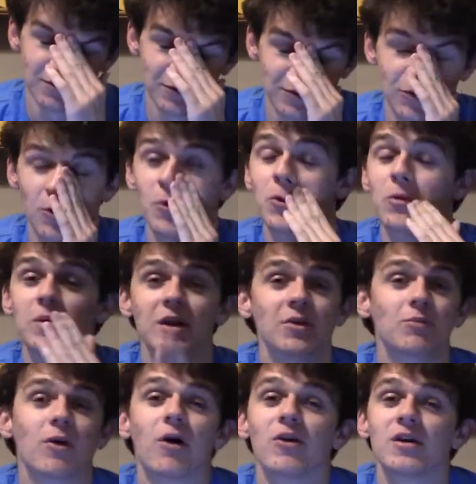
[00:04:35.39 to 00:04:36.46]
Too many
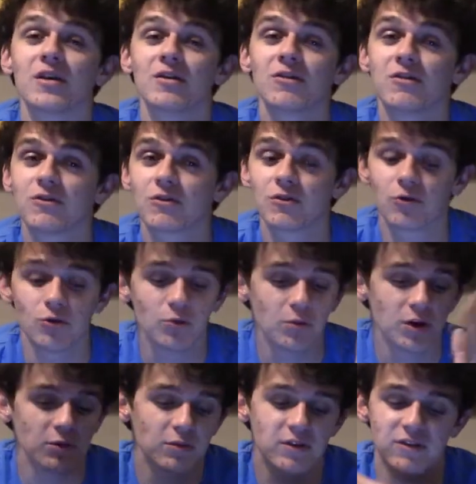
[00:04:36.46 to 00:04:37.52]
bogeys, too
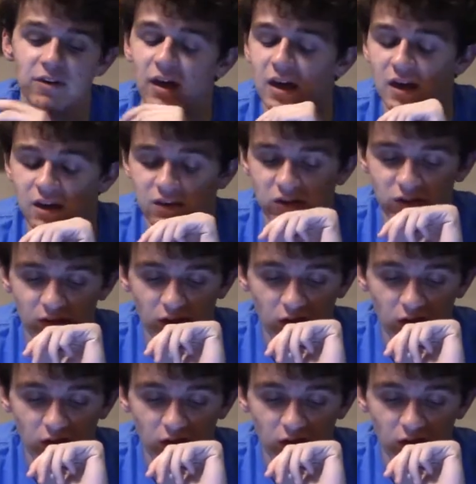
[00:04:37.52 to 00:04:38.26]
many mistakes.